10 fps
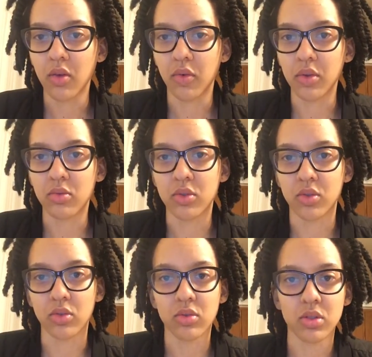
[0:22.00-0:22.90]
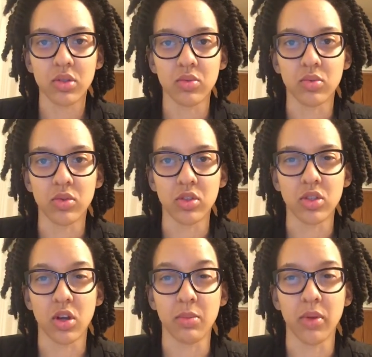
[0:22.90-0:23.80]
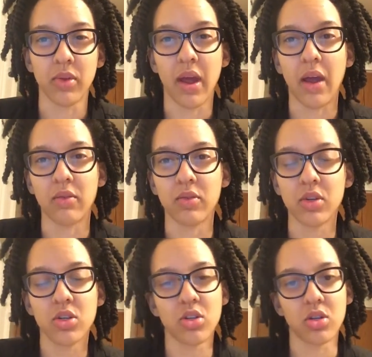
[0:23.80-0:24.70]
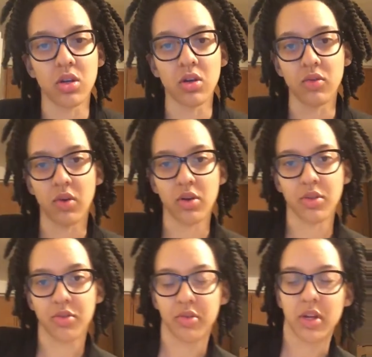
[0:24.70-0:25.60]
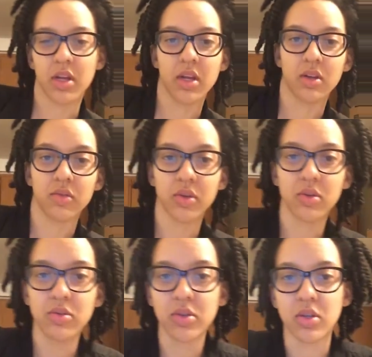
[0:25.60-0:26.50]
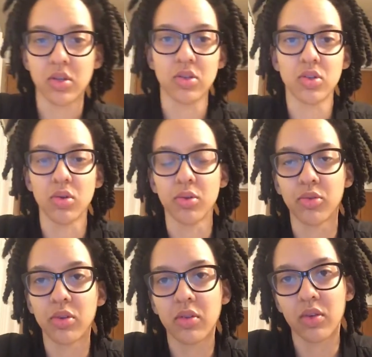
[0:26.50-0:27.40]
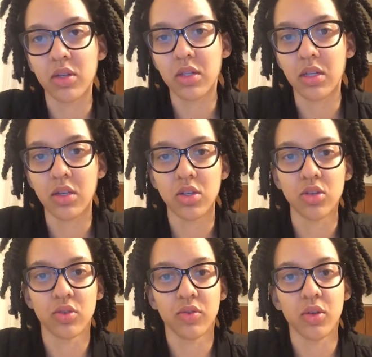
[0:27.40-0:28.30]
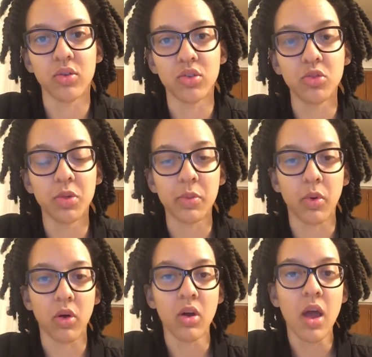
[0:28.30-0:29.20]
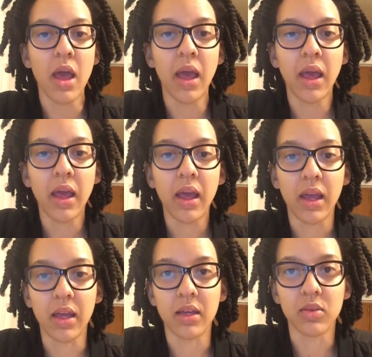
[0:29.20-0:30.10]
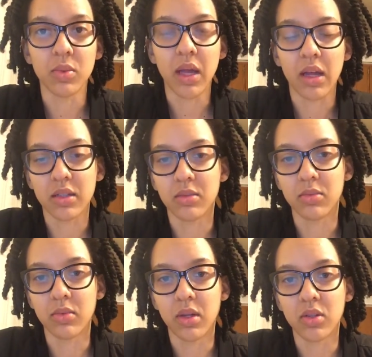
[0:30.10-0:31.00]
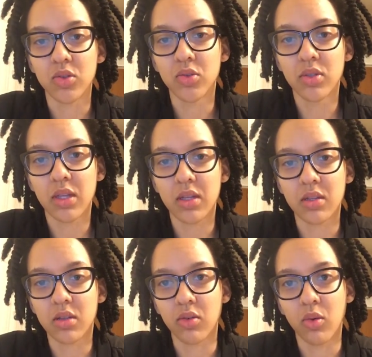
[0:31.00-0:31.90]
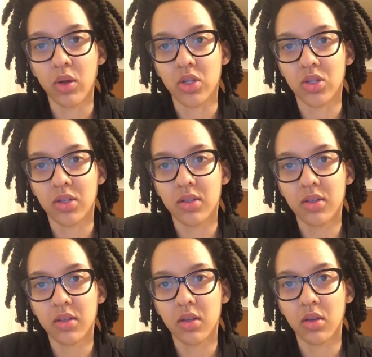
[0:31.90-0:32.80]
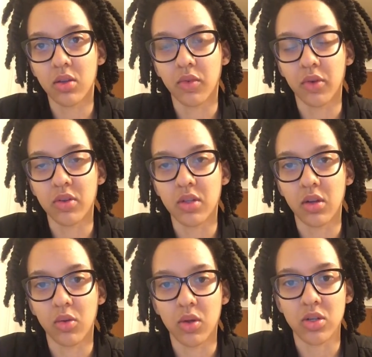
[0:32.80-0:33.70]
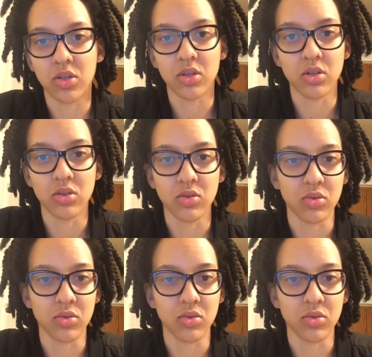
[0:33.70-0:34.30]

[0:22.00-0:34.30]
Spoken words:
For the results, we'll just talk about the average of our 3 interviews. And so the 3 of us each interviewed 2 people, and we asked them 2 sets of questions. The first set of questions